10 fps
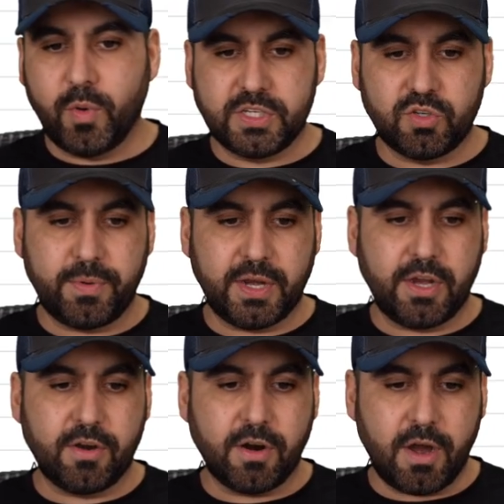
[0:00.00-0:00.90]
which is over
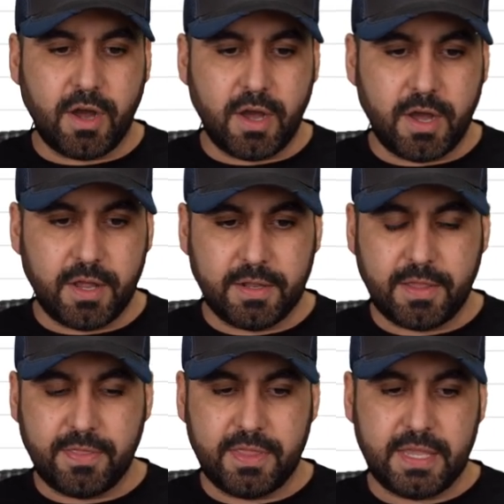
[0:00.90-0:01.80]
here on
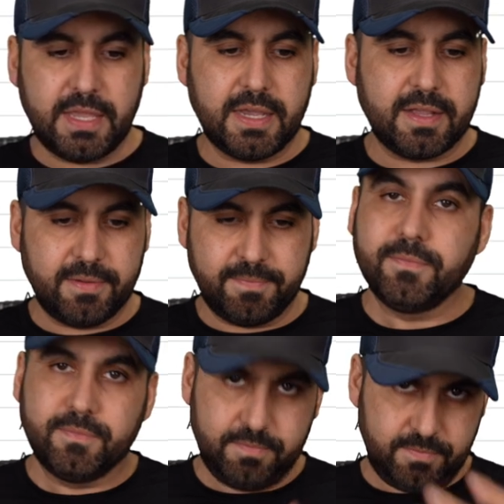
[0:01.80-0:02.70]
the
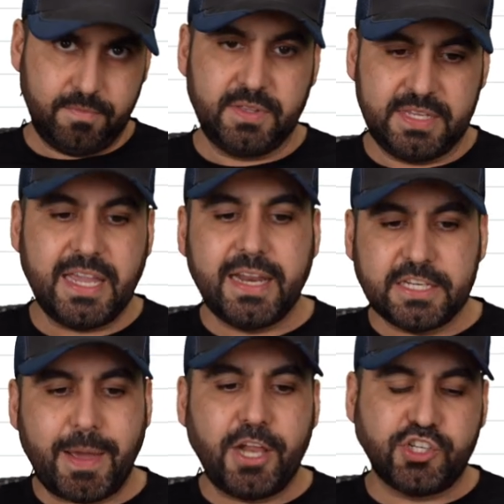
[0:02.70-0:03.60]

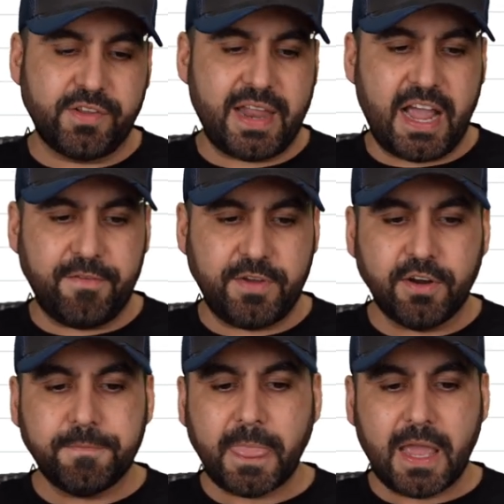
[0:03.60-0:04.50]
DNS manager that I have
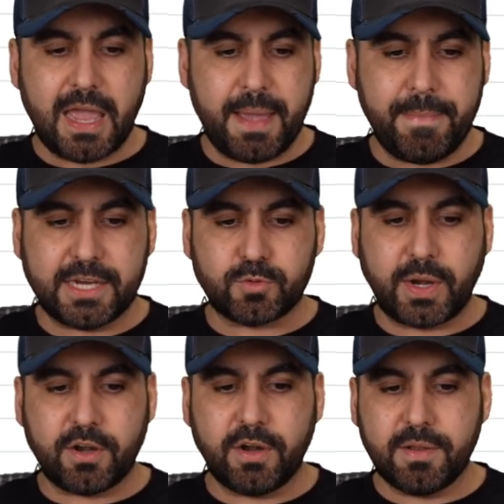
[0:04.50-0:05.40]
here, MX
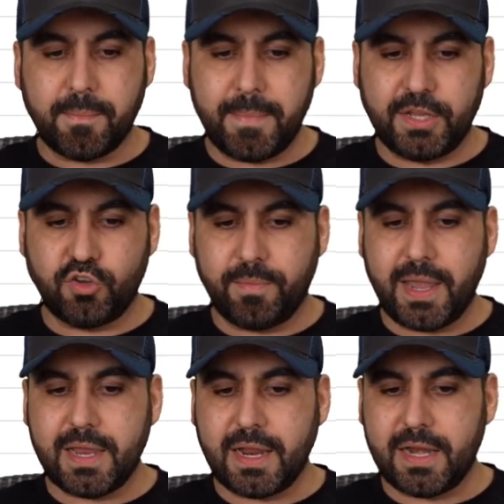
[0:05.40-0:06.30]
record, main
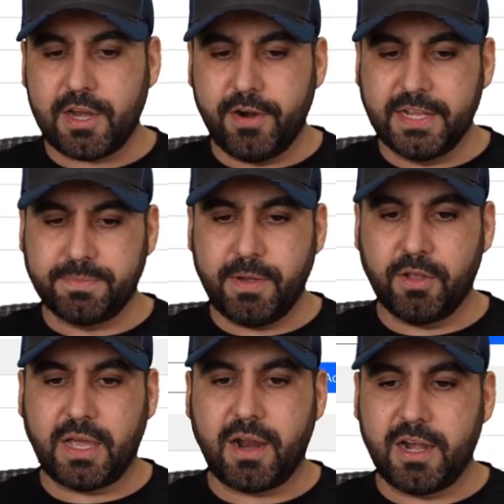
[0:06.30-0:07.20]
domain, and here it is,
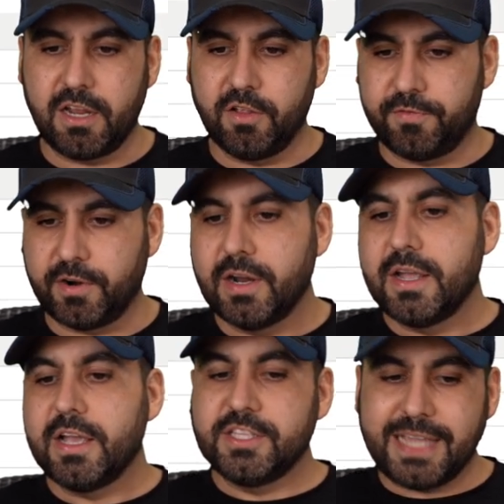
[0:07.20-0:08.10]
mail.onilofer.
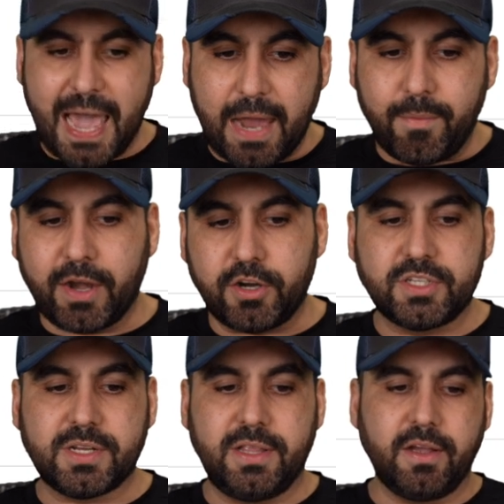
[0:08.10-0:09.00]
To add
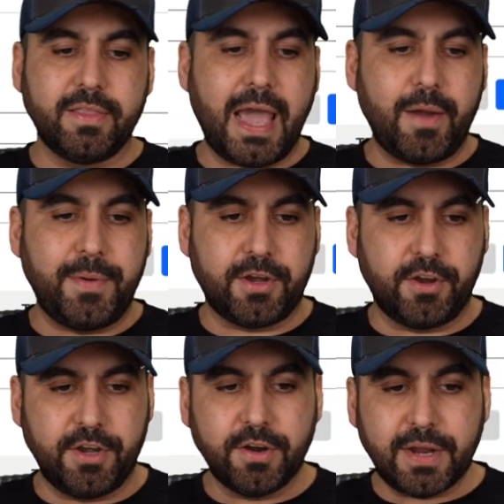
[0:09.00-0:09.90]
records, click on the add
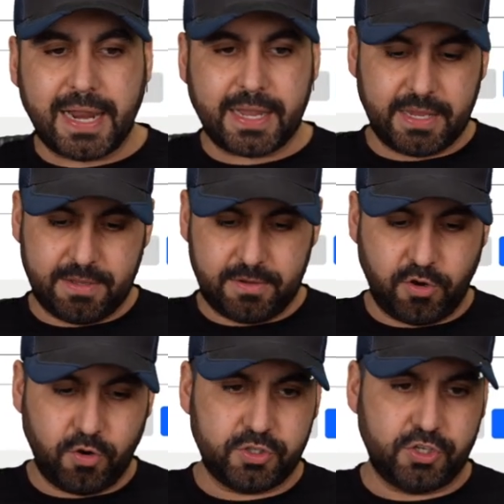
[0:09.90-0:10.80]
record here, and I can
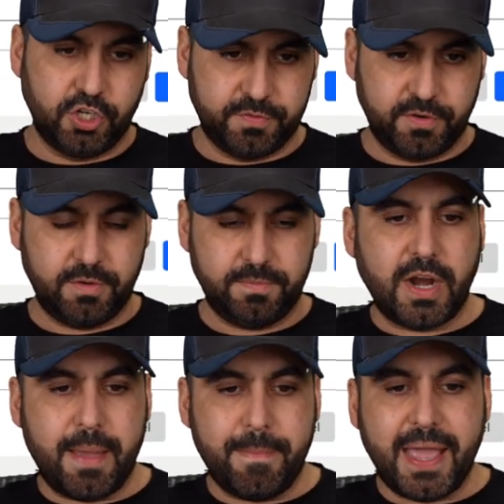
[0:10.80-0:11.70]
go search for
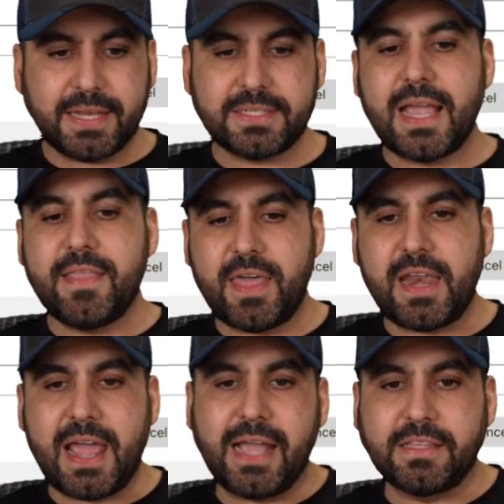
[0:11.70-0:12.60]
MX and
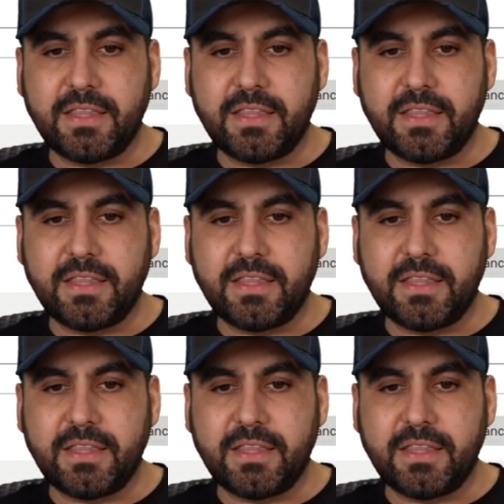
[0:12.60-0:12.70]
then add the